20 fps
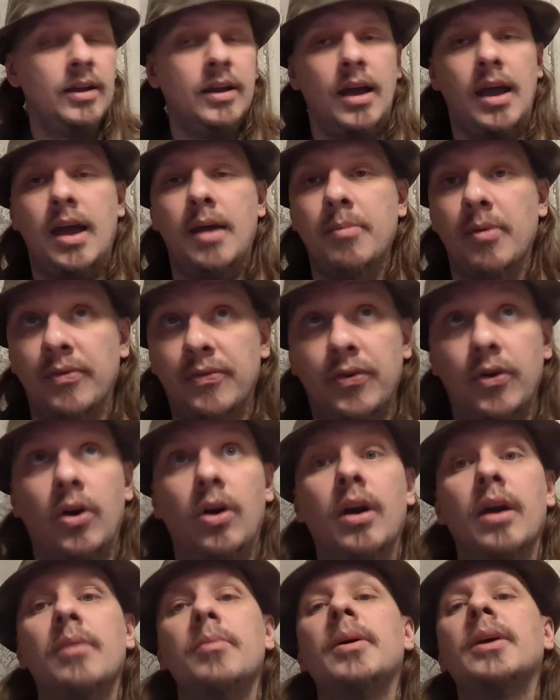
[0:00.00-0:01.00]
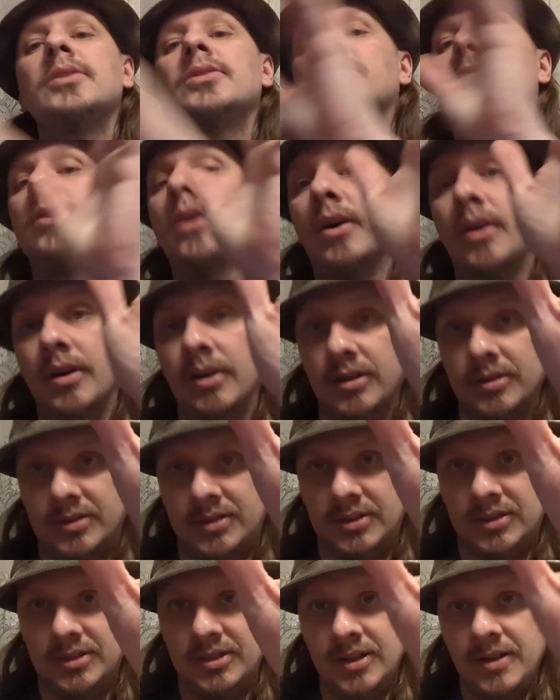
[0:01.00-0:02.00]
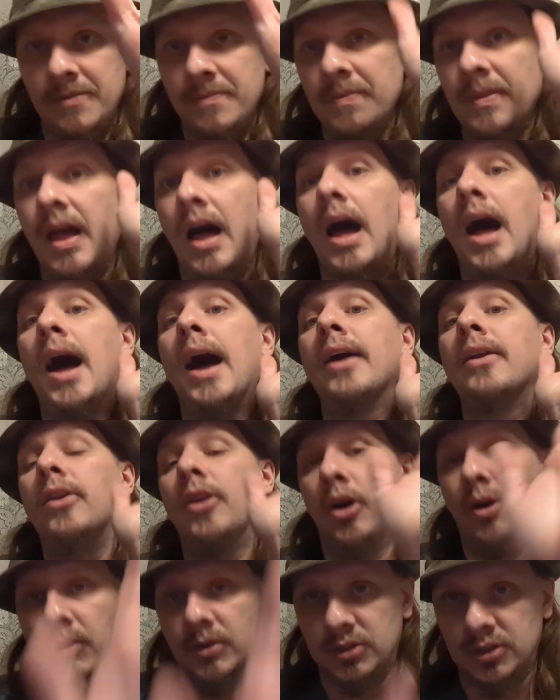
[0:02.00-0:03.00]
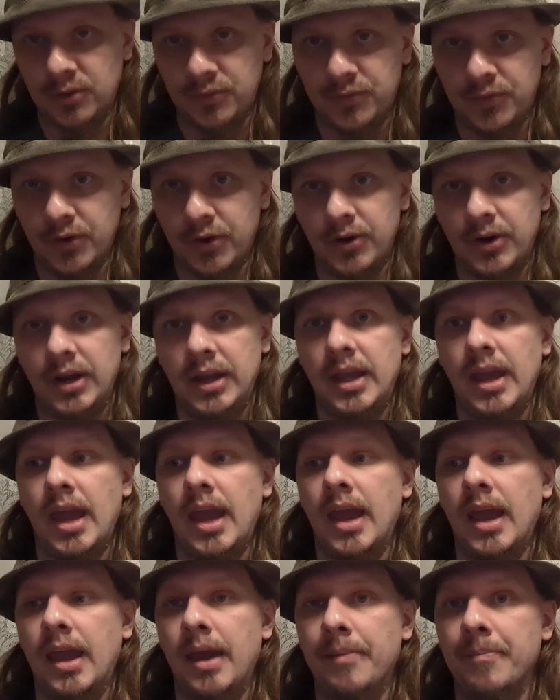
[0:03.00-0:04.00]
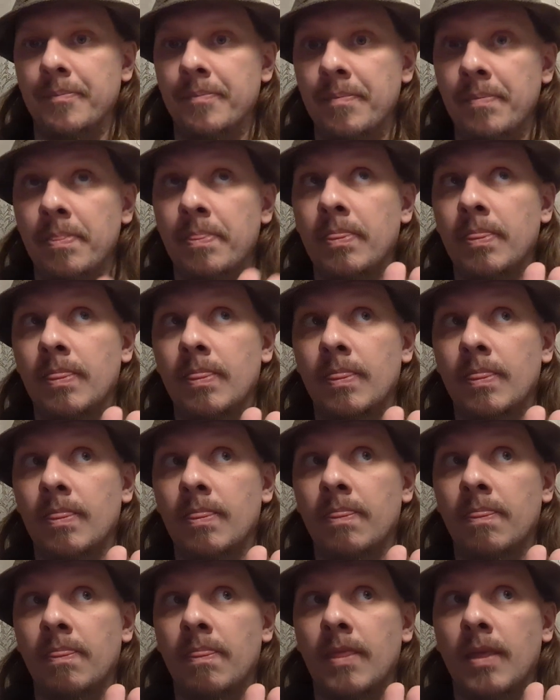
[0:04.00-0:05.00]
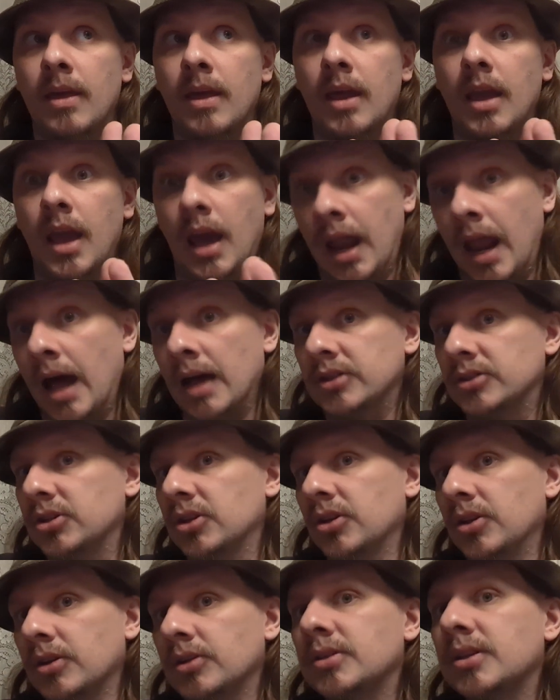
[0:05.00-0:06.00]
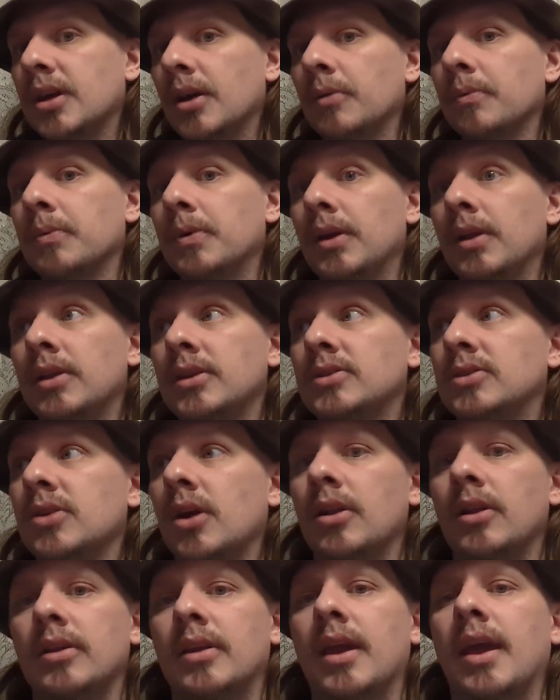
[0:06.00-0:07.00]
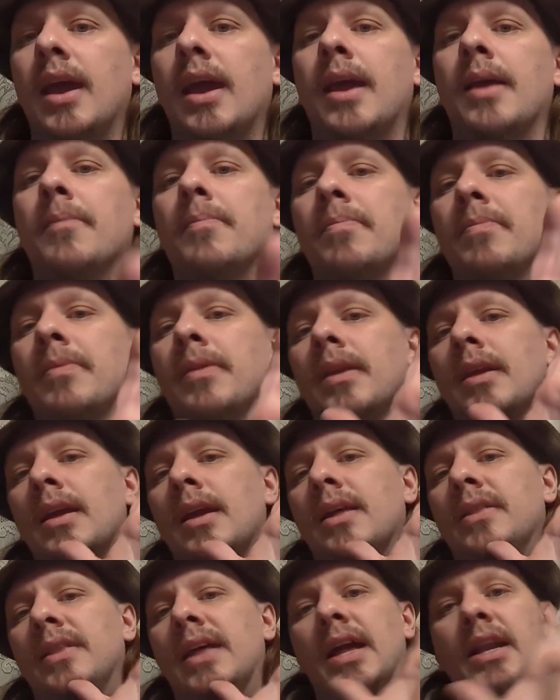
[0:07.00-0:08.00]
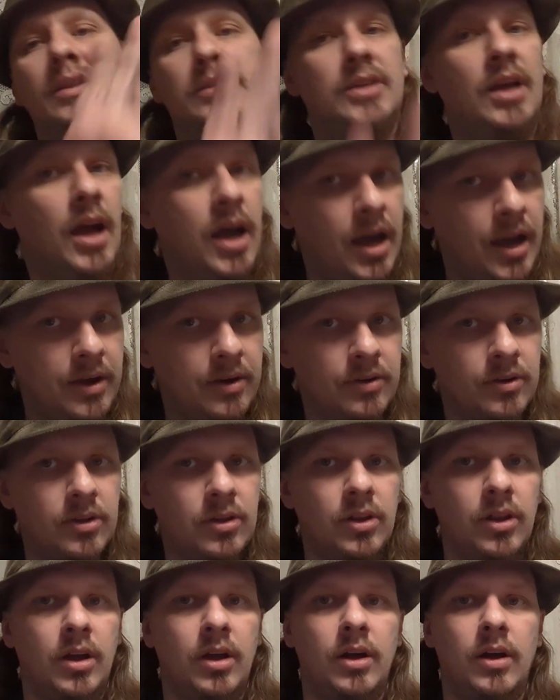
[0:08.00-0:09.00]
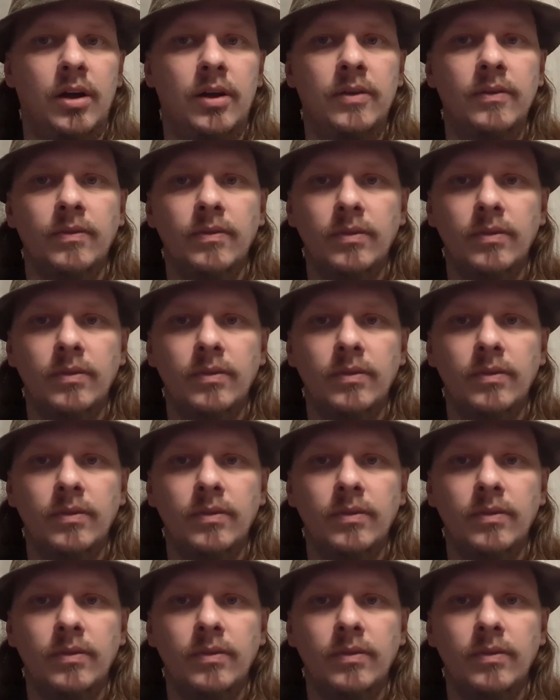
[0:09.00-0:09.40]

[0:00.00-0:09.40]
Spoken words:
And before everybody starts, I know it's a furry game. It actually looks like a really solid game. That is Ironclaw.